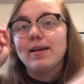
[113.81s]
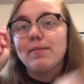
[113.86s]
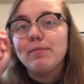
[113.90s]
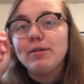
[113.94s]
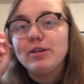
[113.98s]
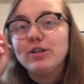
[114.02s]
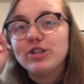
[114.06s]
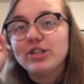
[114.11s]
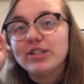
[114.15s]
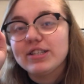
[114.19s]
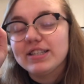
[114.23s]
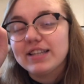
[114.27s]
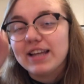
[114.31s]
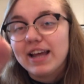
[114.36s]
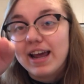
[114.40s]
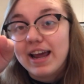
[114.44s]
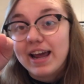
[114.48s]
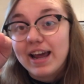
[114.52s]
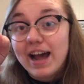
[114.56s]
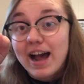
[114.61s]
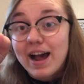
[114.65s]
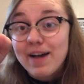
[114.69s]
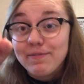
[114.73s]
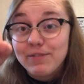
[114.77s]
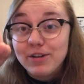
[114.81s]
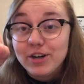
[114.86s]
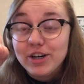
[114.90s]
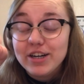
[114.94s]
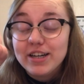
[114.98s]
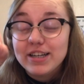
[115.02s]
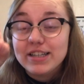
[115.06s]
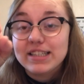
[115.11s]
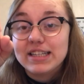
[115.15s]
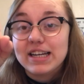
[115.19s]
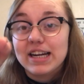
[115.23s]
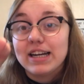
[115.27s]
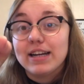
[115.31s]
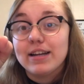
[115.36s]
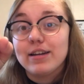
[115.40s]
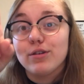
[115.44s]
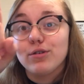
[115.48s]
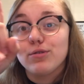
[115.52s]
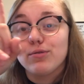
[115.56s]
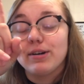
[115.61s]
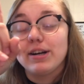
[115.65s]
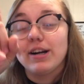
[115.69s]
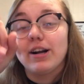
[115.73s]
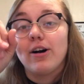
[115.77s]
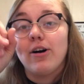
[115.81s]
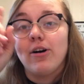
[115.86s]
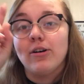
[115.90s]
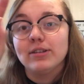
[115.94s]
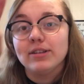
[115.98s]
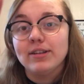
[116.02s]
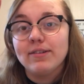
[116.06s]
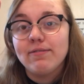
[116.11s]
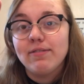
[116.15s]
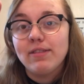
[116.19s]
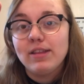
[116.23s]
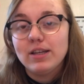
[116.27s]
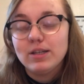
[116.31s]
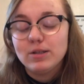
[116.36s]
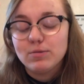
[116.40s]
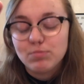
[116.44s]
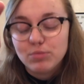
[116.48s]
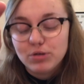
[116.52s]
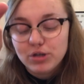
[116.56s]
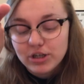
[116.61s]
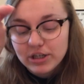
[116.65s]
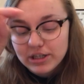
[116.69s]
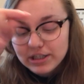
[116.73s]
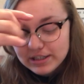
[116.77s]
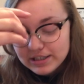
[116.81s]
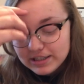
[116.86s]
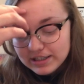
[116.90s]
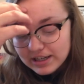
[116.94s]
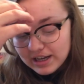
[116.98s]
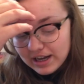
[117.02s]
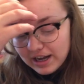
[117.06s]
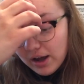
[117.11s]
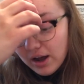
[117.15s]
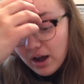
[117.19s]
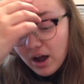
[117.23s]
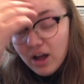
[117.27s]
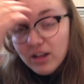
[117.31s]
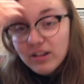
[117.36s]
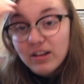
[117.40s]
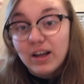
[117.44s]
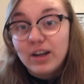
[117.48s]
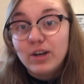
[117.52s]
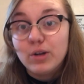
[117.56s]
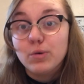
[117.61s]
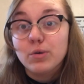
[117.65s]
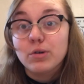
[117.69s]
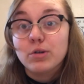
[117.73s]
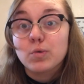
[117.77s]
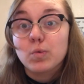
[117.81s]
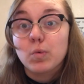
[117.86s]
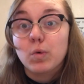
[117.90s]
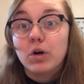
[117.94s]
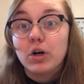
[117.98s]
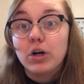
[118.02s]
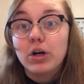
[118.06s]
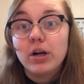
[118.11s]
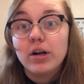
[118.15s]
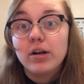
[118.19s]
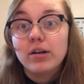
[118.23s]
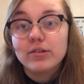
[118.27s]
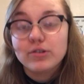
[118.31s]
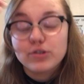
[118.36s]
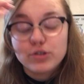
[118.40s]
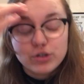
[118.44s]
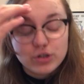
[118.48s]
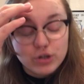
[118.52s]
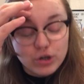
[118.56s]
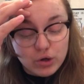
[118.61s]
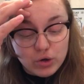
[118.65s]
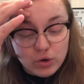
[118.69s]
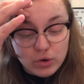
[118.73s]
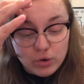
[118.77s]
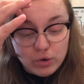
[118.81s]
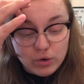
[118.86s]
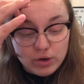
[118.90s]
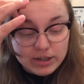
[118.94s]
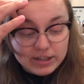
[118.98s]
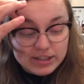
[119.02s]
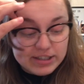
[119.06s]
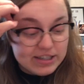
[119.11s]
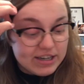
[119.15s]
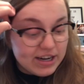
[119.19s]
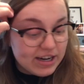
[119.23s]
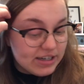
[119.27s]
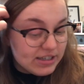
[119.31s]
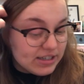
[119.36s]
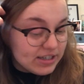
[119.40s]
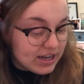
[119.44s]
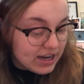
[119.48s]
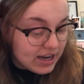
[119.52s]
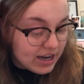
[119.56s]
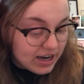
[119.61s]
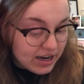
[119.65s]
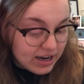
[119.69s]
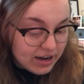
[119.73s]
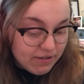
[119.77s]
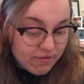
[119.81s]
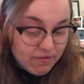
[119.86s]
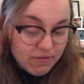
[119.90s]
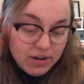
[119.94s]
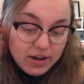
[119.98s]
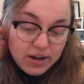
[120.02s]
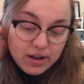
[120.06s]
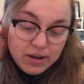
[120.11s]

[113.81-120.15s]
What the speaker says: Let me just say, I'm very excited to read all of these books. All I do is work, so it's nice to have